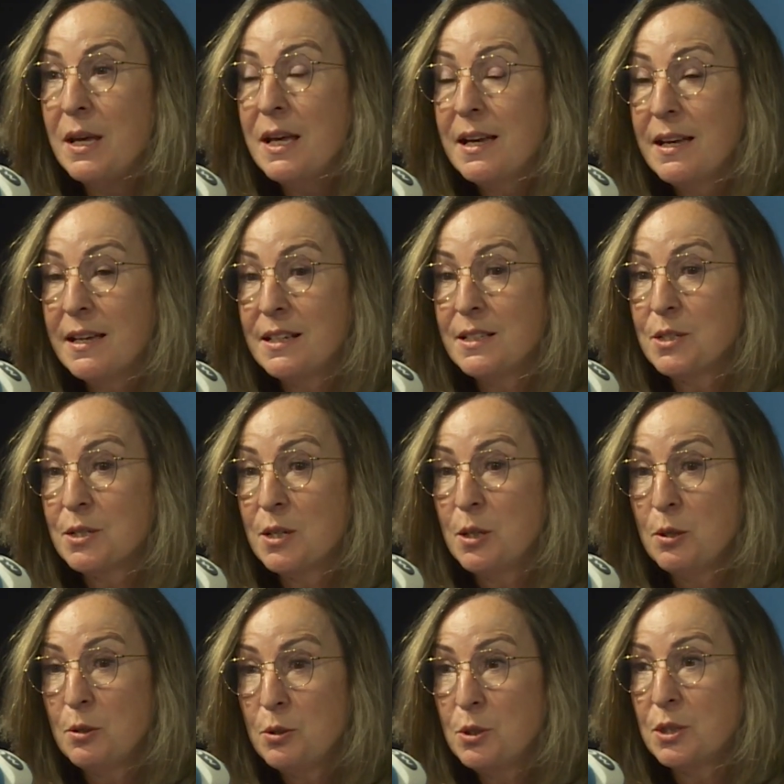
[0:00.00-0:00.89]
it is
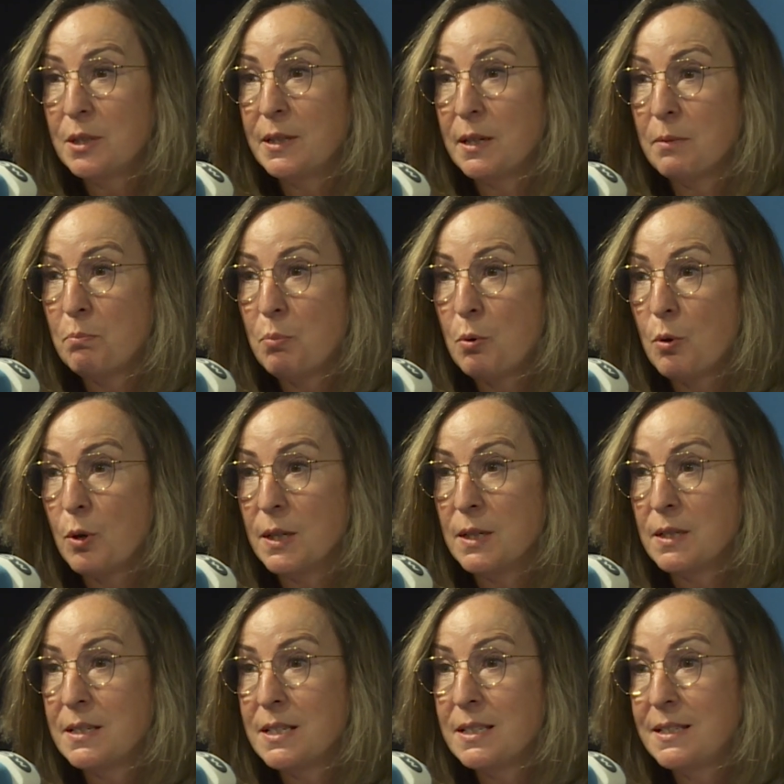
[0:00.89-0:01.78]
hugely
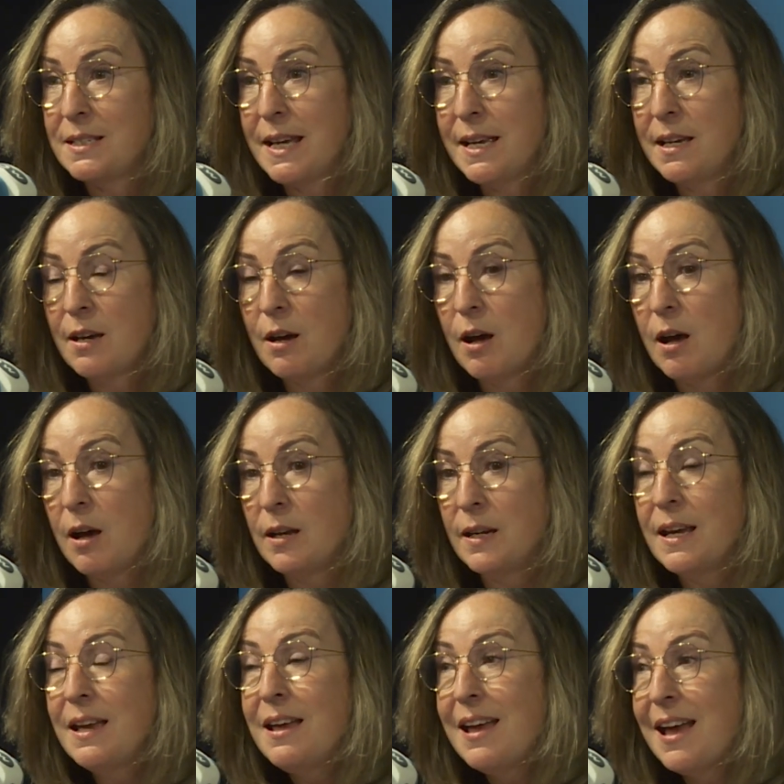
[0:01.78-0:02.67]
important to take on